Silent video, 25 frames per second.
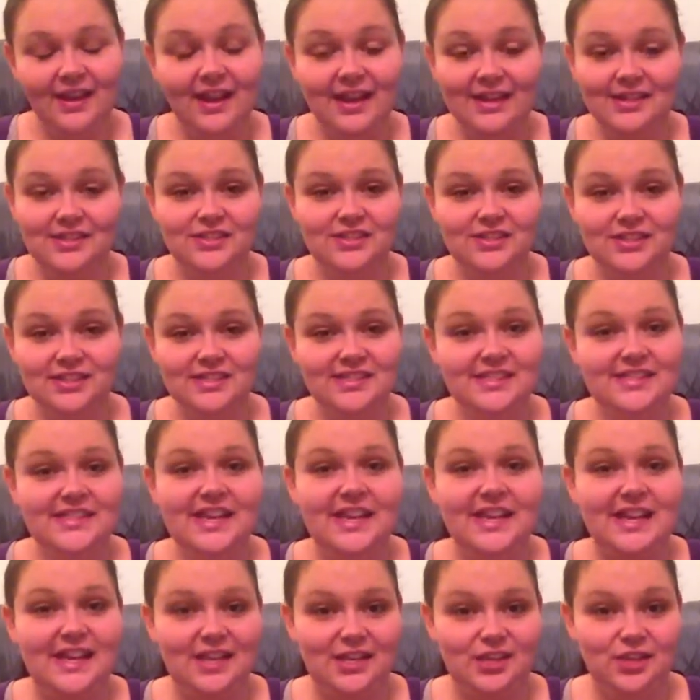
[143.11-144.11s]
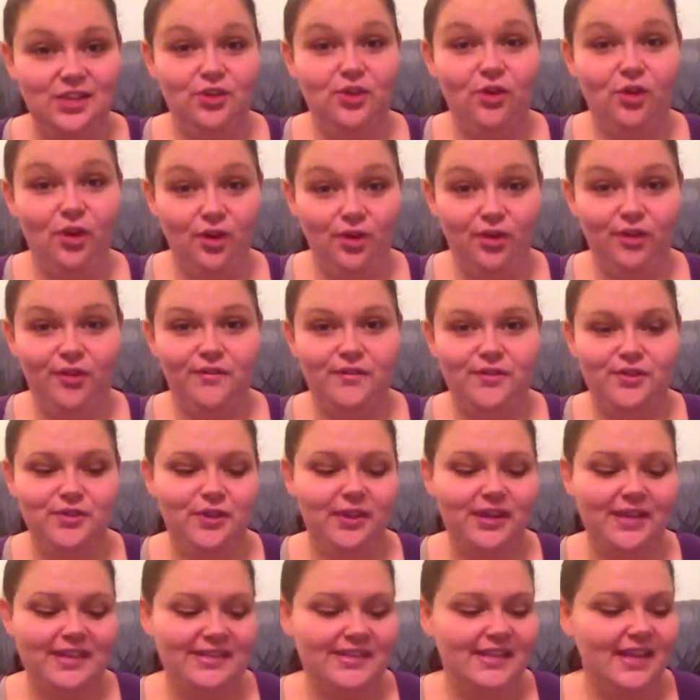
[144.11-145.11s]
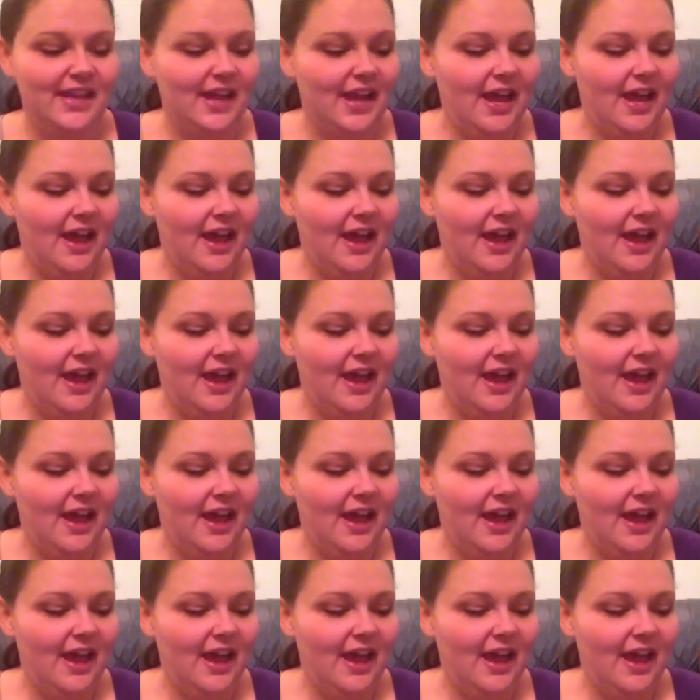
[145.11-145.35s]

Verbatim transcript: As you can see, not a lot of choice.